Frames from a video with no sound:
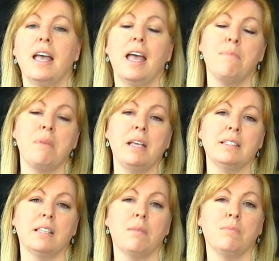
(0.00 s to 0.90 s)
and made
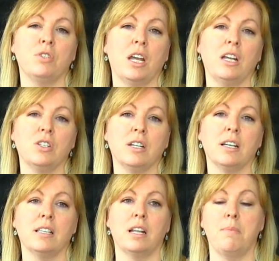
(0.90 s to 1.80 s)
some
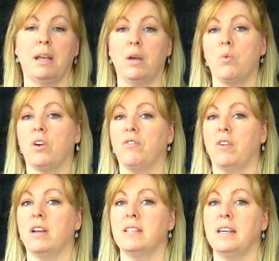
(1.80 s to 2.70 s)
changes to make it work
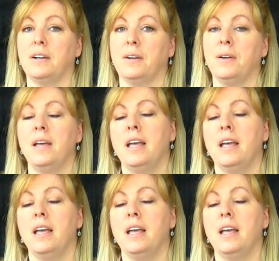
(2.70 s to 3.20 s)
for us here.